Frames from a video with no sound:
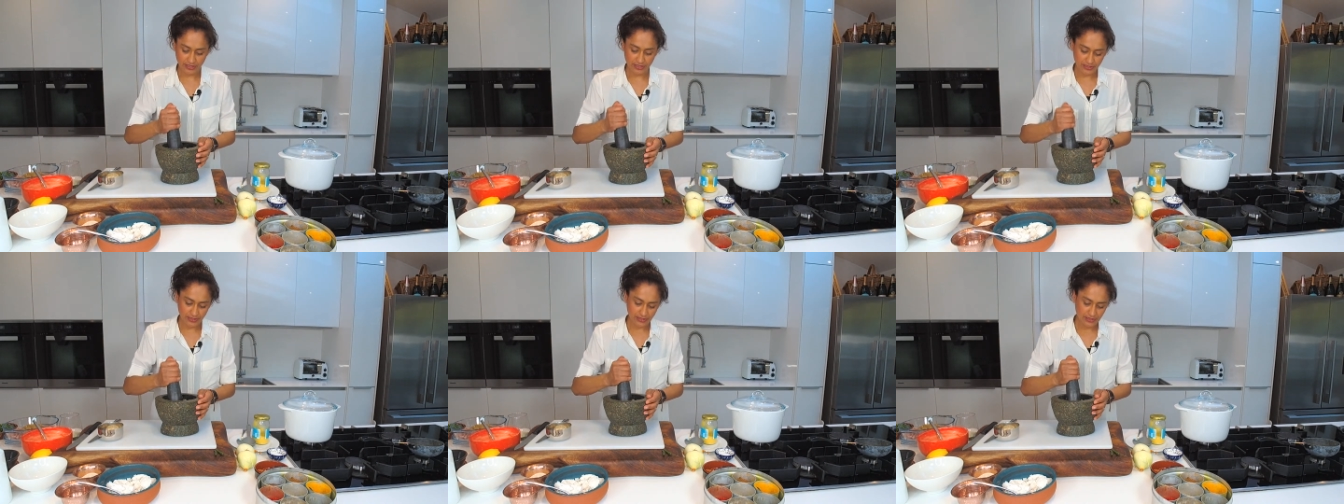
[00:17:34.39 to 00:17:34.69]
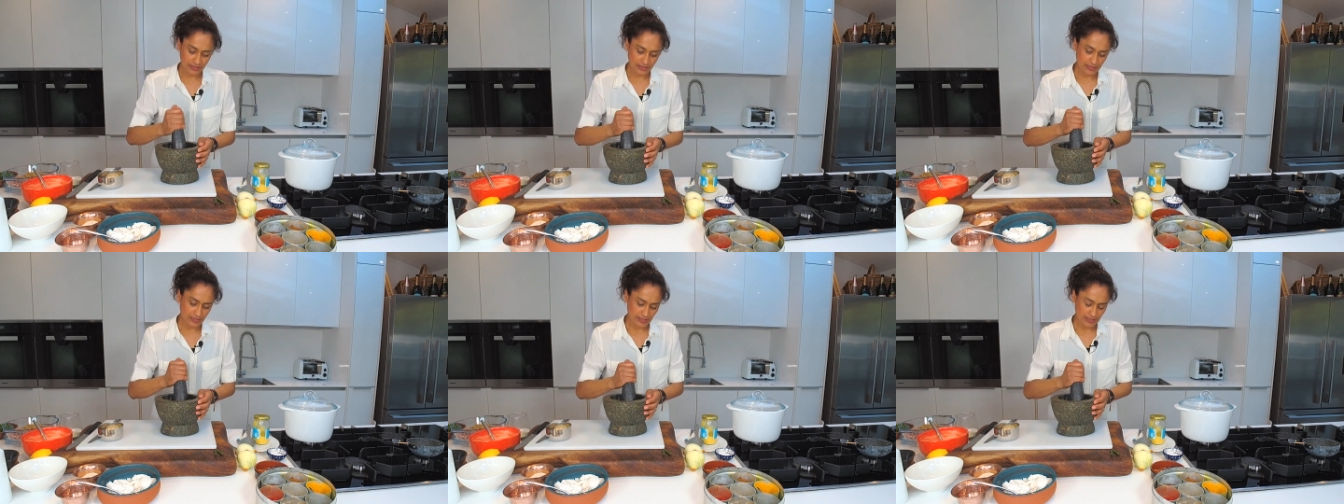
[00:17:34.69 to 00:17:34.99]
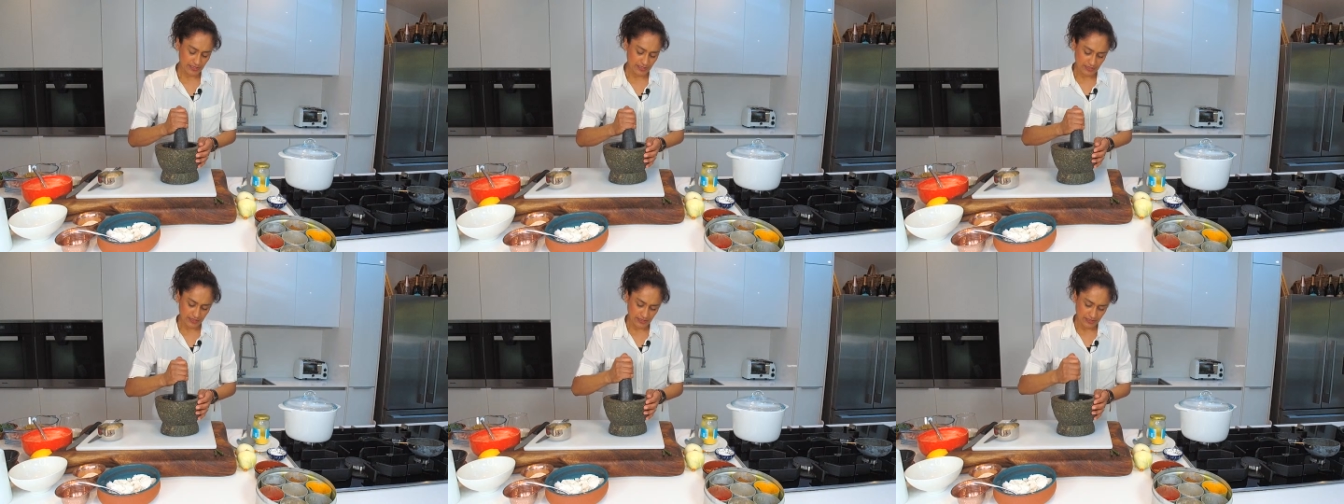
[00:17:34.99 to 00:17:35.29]

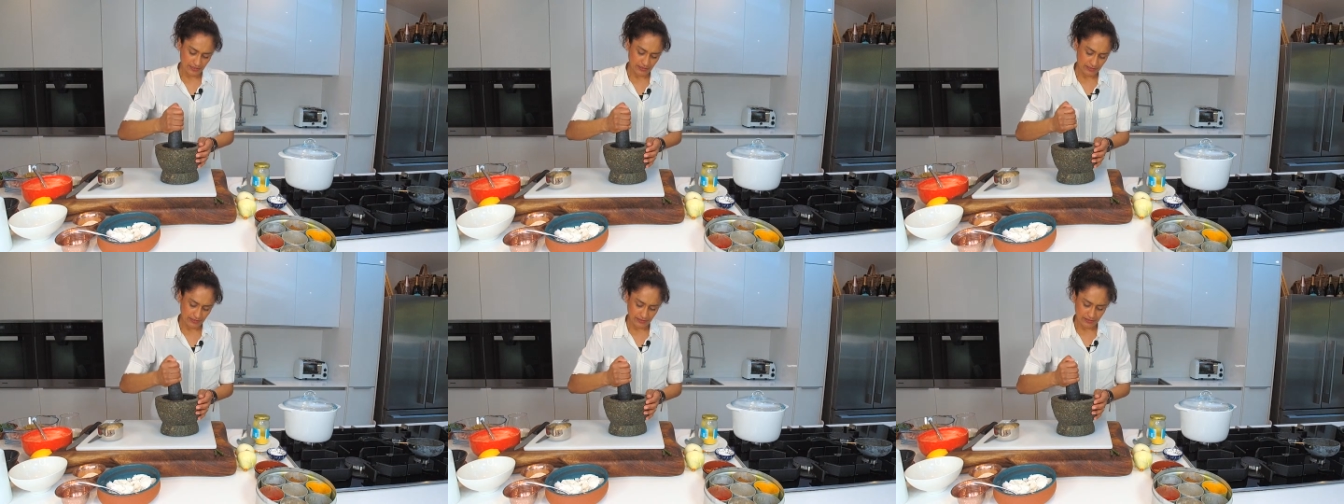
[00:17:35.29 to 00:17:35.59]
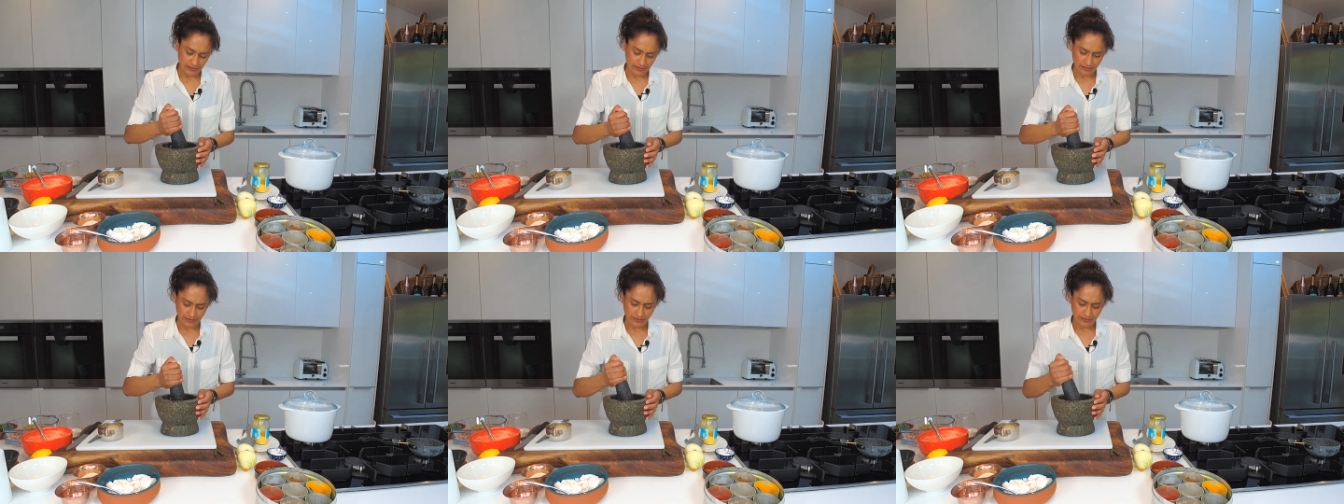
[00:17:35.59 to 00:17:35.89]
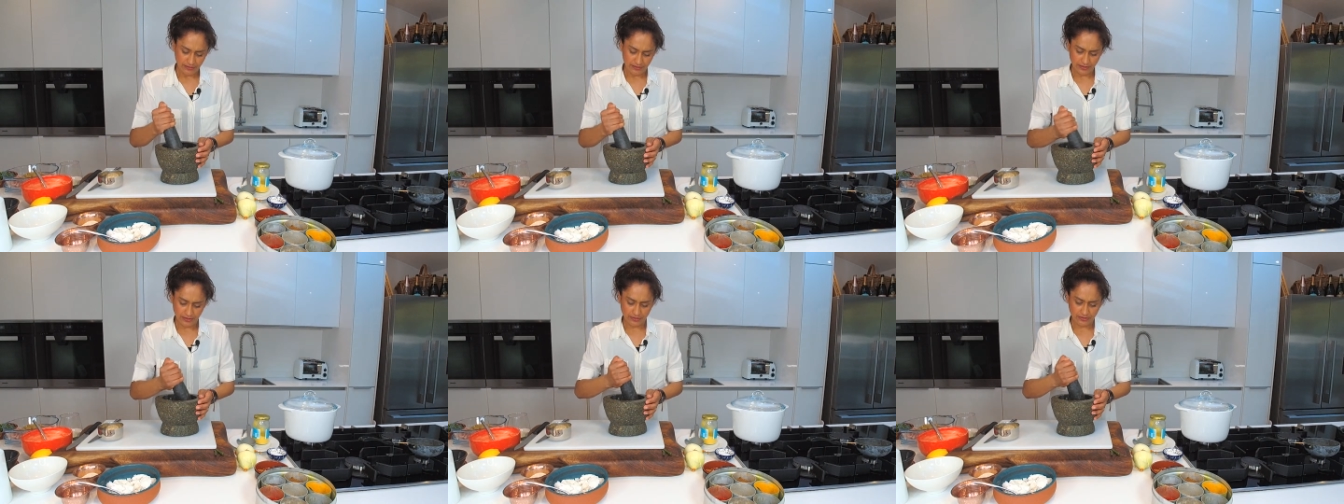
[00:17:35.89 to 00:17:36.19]

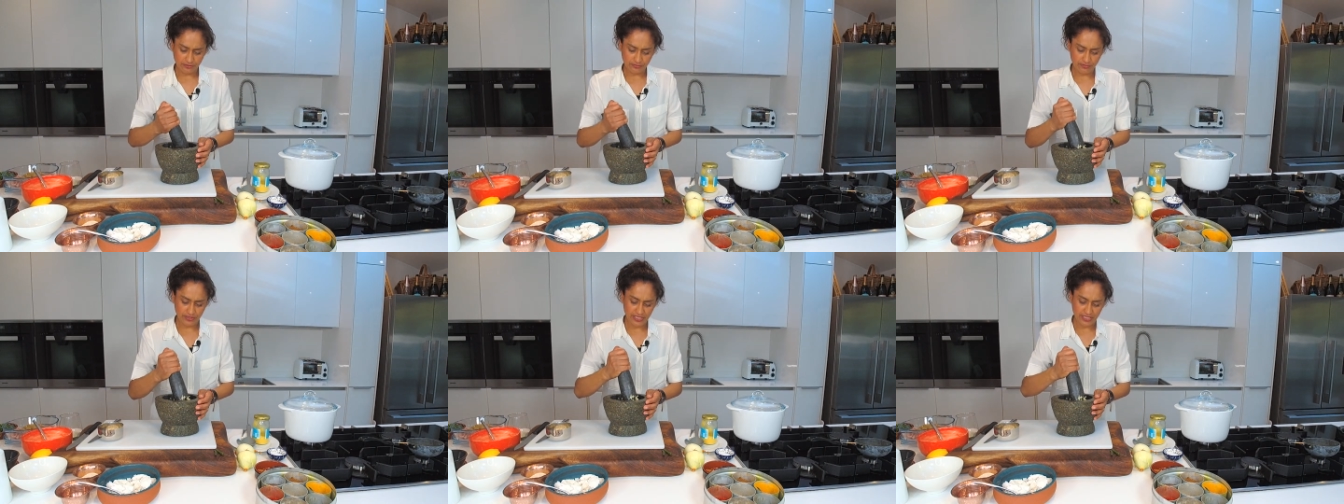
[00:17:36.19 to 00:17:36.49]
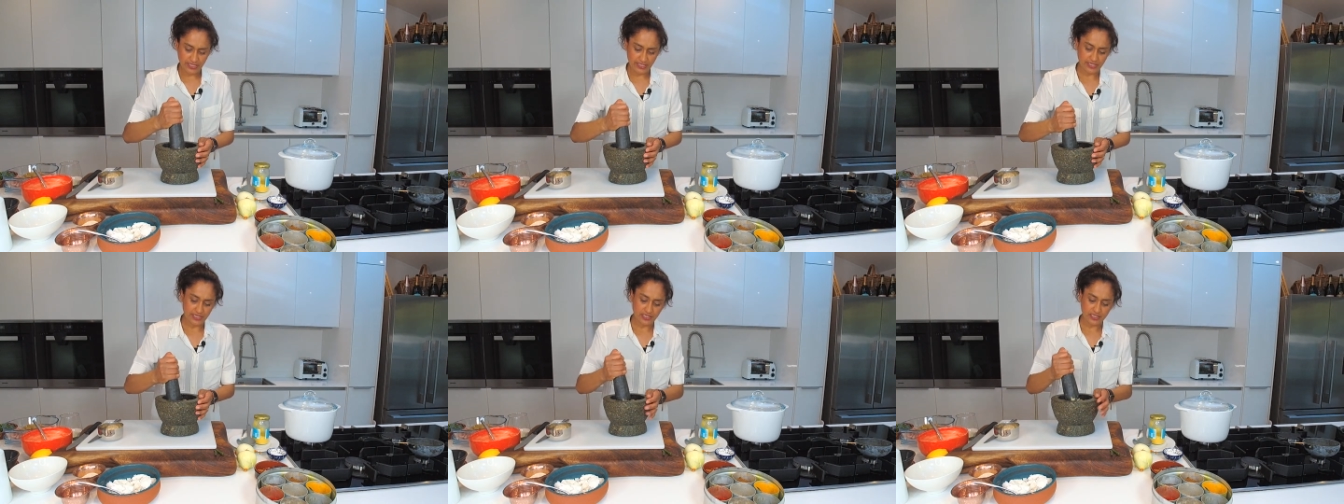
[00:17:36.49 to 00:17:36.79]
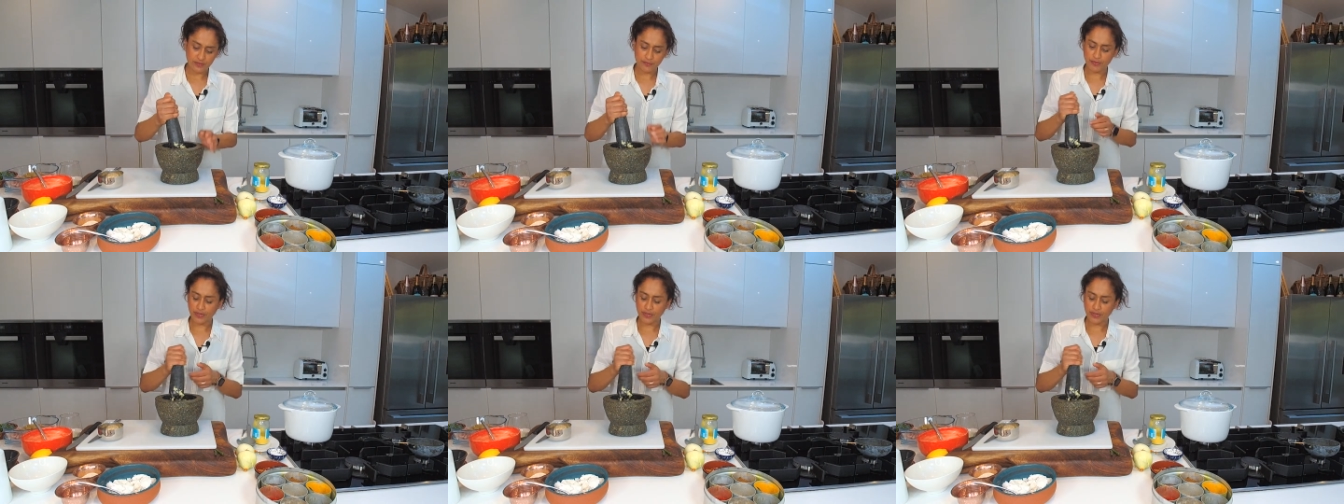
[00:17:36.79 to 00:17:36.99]
the ingredients.